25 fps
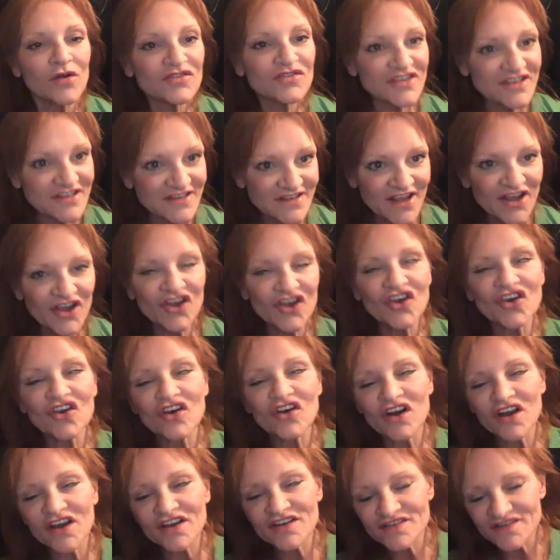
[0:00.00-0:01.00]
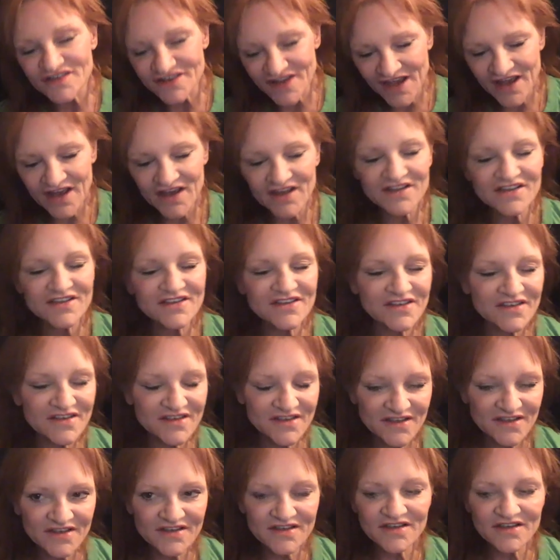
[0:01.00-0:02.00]
I was a singer and I danced and
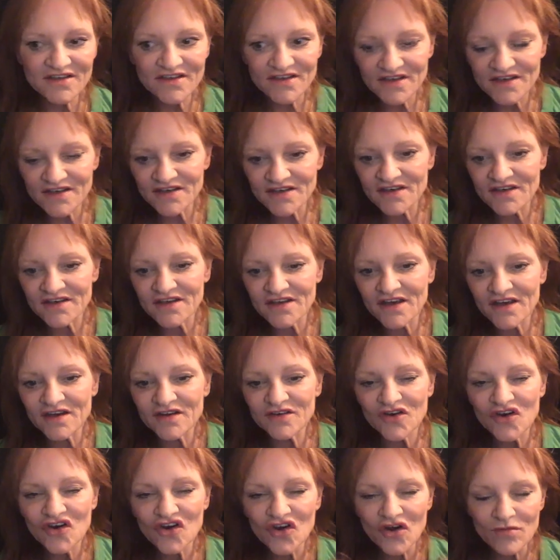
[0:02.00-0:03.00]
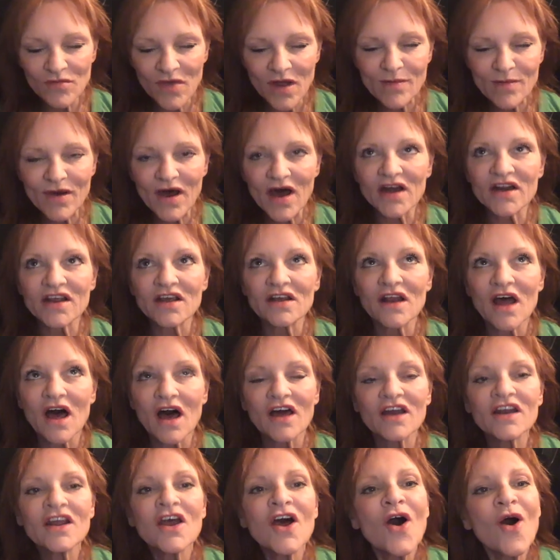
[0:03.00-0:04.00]
did da da da da, da and hurt my body a
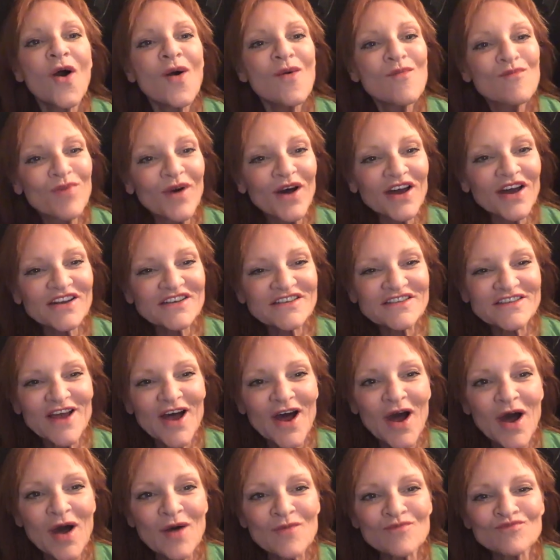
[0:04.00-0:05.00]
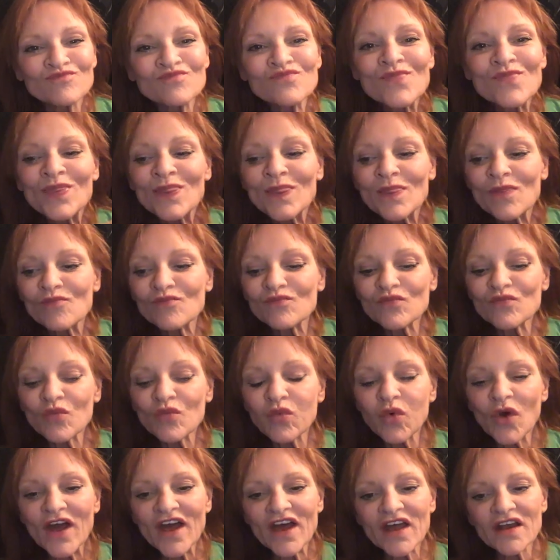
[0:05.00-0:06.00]
lot. But
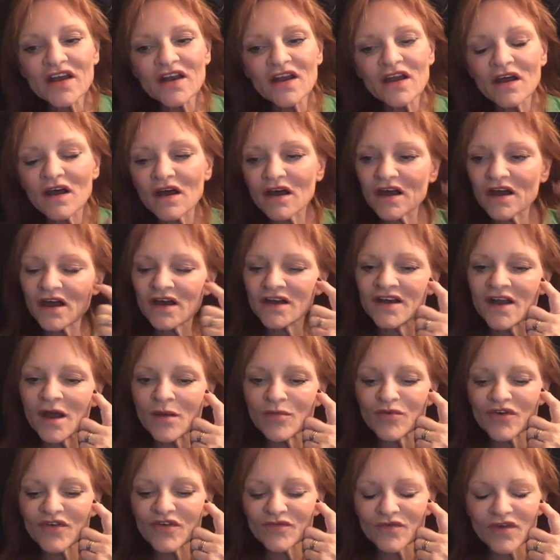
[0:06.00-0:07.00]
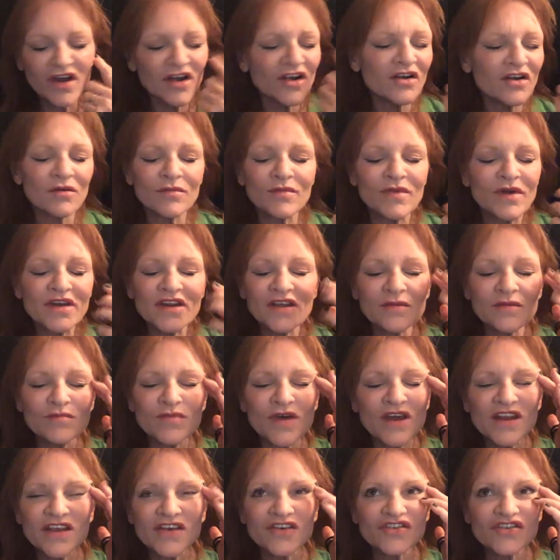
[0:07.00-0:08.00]
when a number of, I don't know,
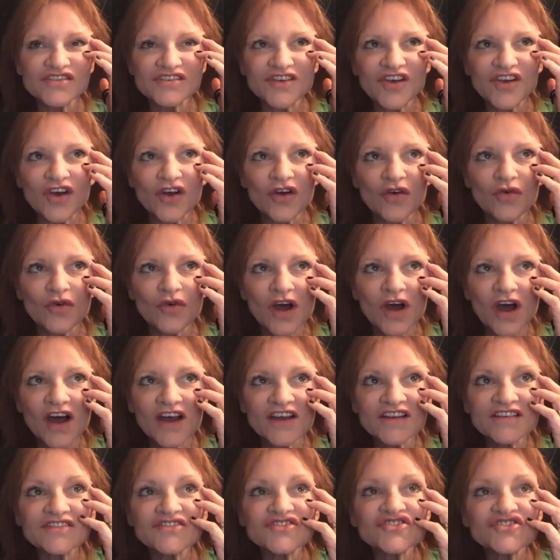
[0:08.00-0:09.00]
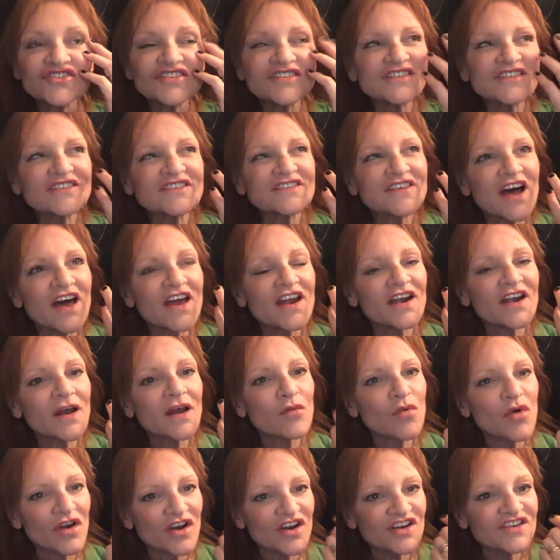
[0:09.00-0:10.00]
many years ago, I just decided I
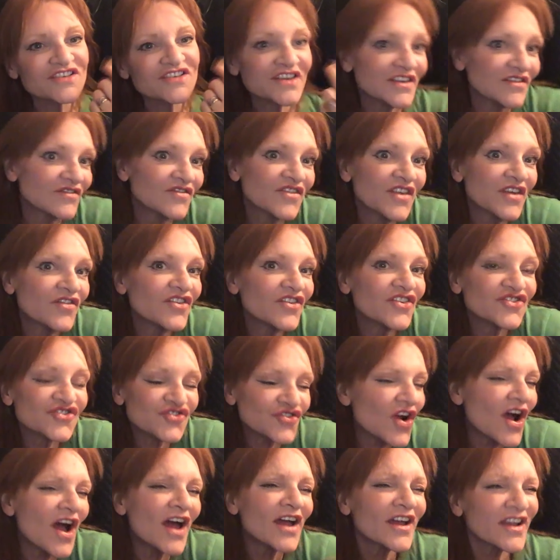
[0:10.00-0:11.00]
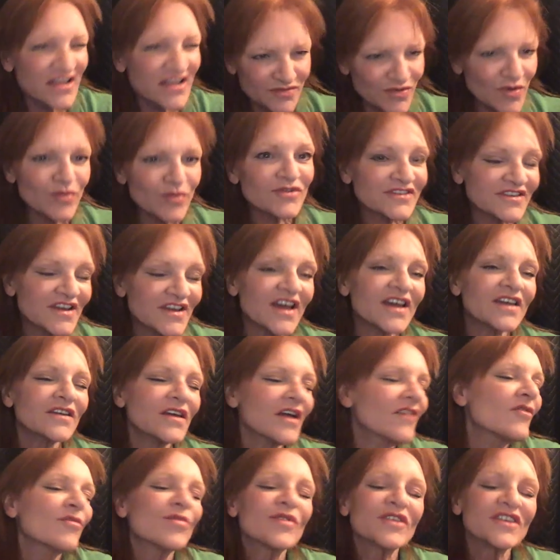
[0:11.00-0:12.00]
wanted to give it a try because people say,
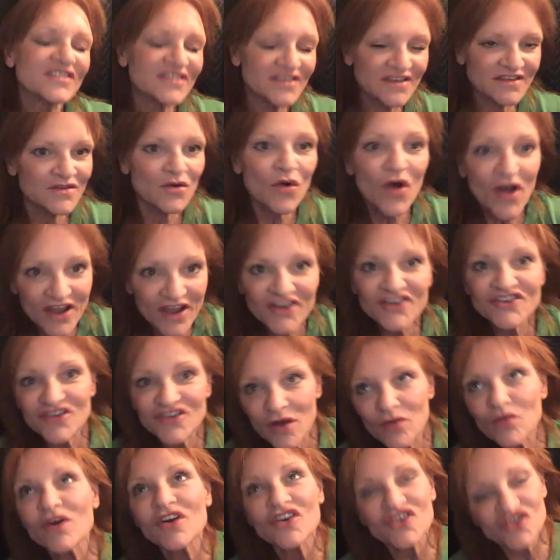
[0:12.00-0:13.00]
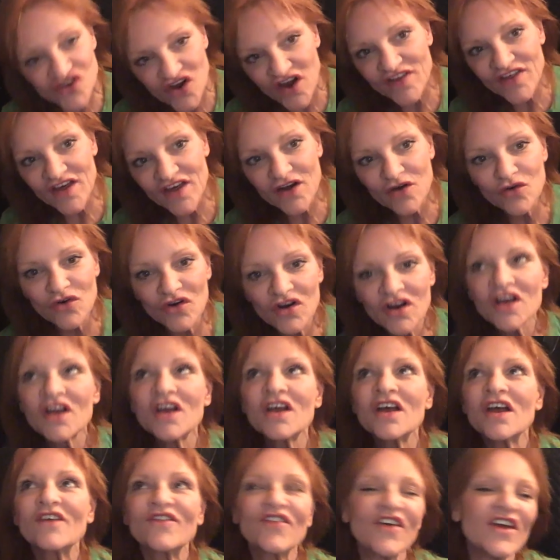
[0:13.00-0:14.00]
everybody says, oh, I want to try that. Or
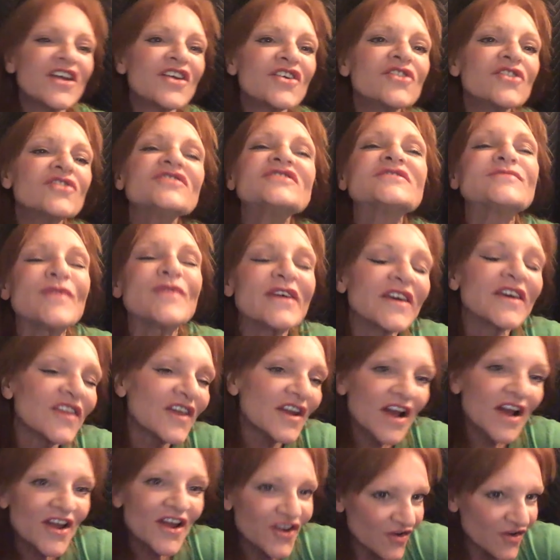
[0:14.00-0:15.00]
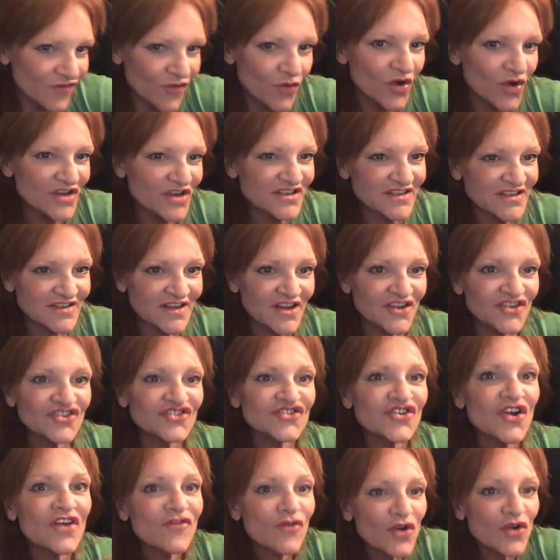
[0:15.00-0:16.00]
if they hear you speak and they like your voice, they say you should
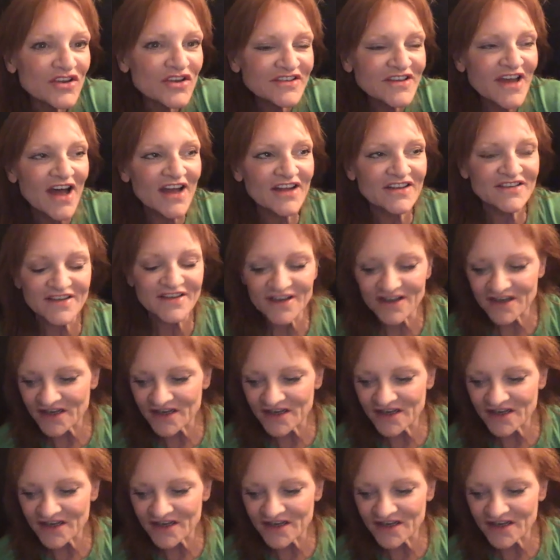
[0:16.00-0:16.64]
try voice acting.